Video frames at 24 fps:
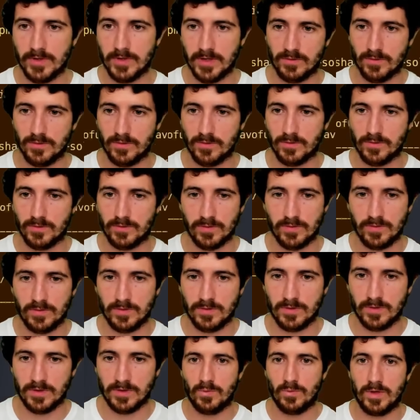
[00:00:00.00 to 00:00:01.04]
So
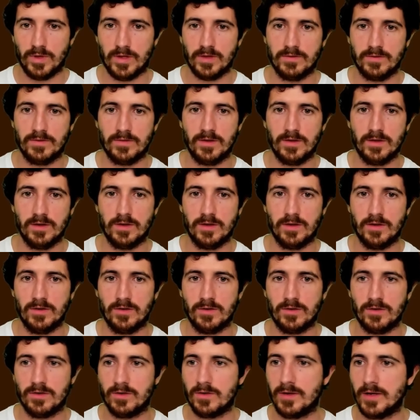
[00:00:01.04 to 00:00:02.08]
we can see
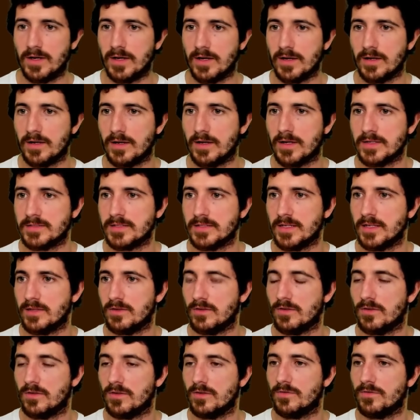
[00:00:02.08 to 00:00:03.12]
here uh, a
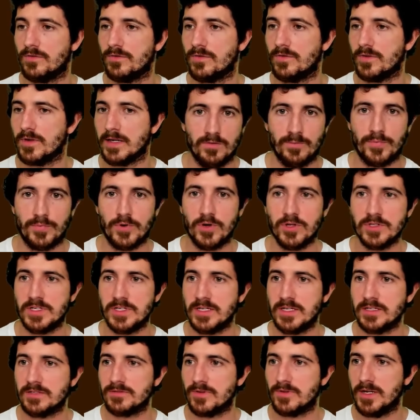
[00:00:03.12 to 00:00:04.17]
set of, of
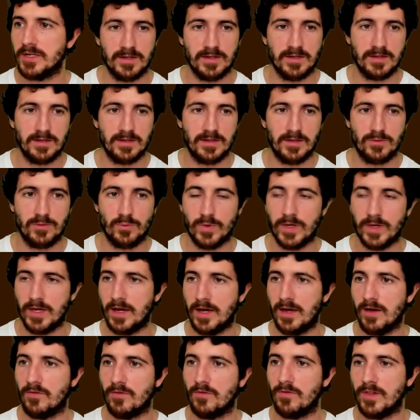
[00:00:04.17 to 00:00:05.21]
projects that, that we
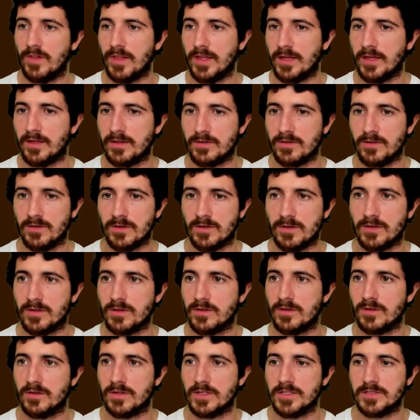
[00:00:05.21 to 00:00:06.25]
have linked
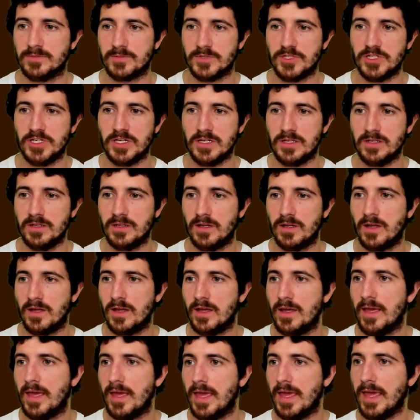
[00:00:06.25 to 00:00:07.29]
on, on this machine.
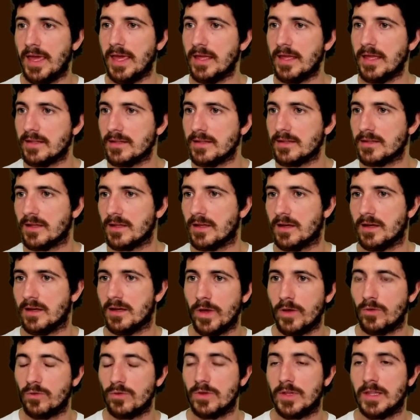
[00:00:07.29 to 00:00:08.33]
And
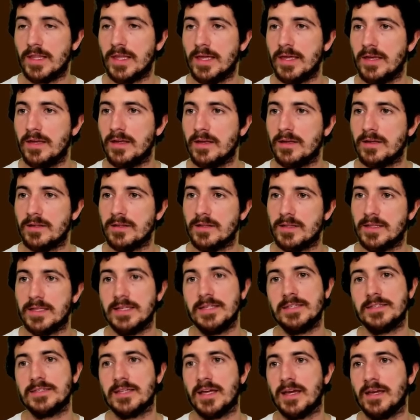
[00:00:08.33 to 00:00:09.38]
we could link
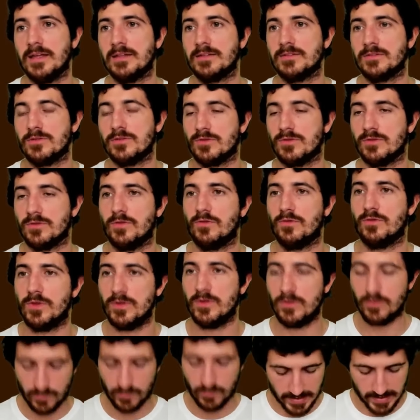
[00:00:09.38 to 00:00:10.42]
this site. So if we
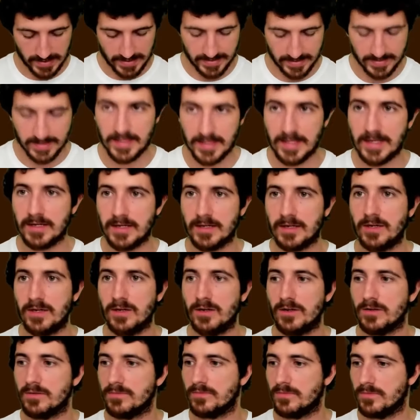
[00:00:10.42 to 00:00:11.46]
do valet link
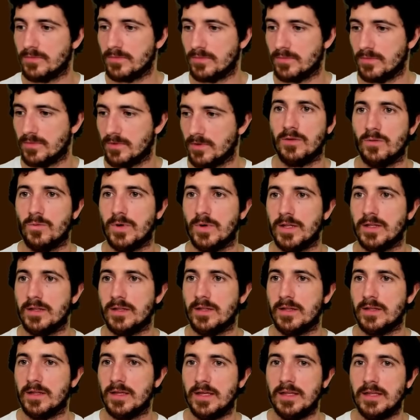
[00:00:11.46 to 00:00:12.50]
here,
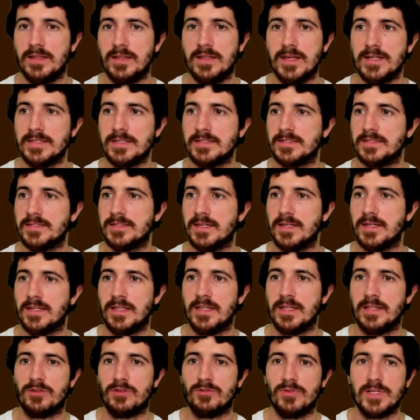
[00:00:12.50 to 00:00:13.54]
what it does is that
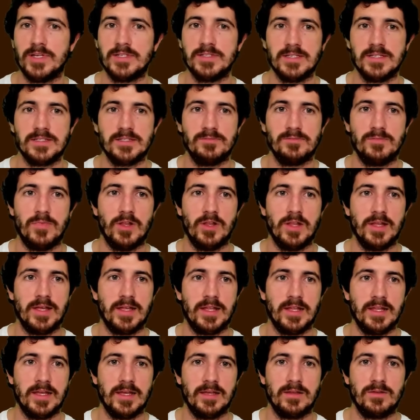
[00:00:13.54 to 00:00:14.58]
it creates a
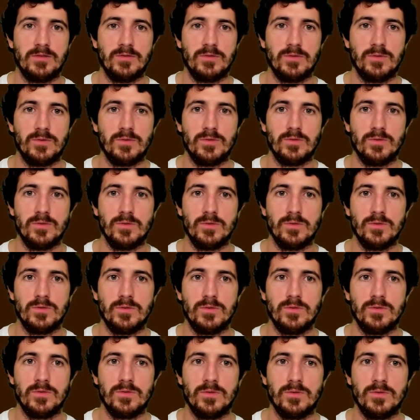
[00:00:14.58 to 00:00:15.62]
symbolic link
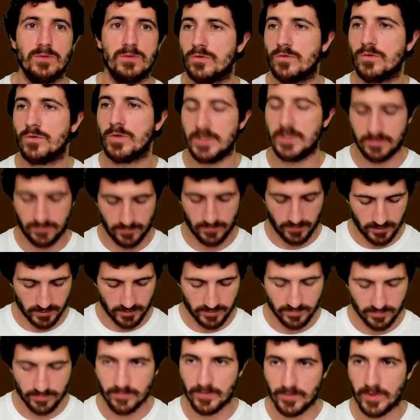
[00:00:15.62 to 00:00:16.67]
to to this
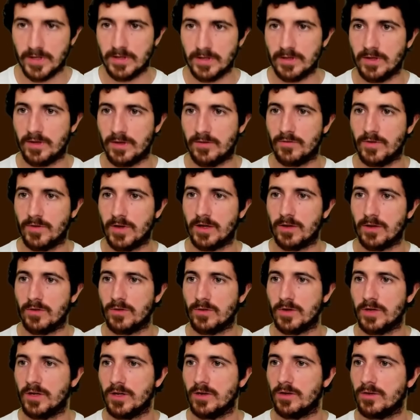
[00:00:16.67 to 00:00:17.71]
folder, right? That if I
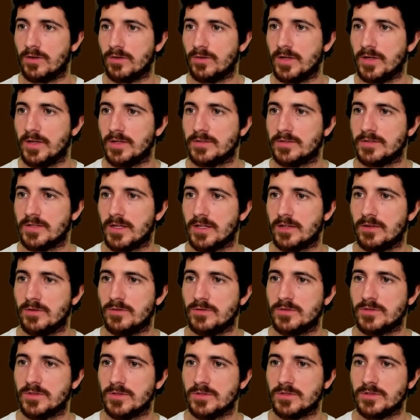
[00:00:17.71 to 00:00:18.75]
go here, it's at
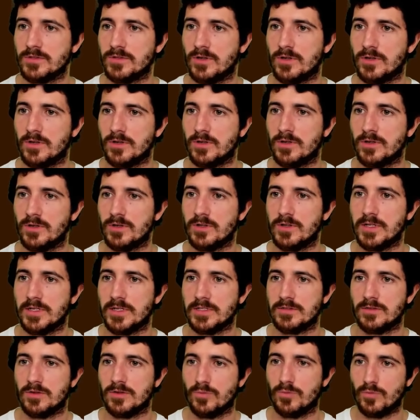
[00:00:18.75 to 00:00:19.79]
users, no, no,
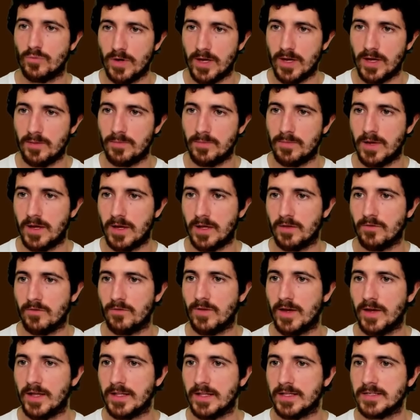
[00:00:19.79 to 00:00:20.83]
desktop web. And
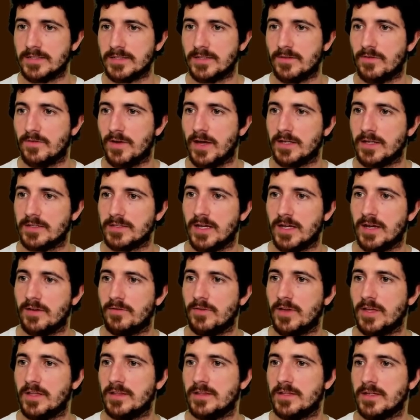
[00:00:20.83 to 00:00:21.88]
if I list the files, I have
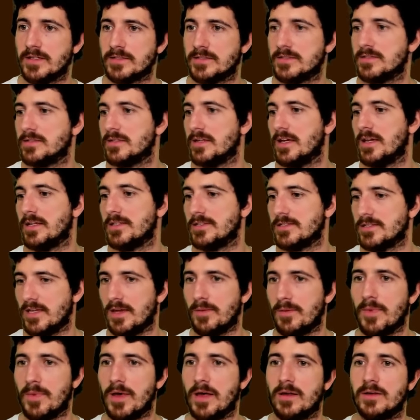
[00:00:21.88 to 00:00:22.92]

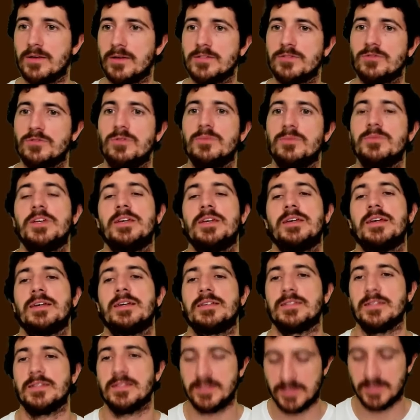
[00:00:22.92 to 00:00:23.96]
index.html,
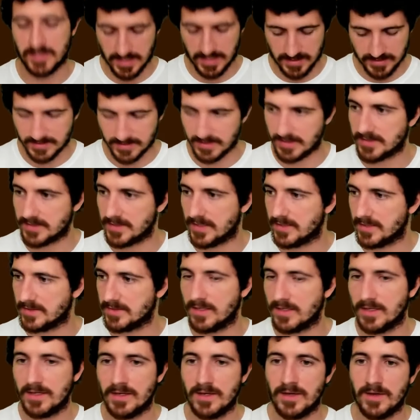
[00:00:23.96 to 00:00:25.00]
script.js, and style.css.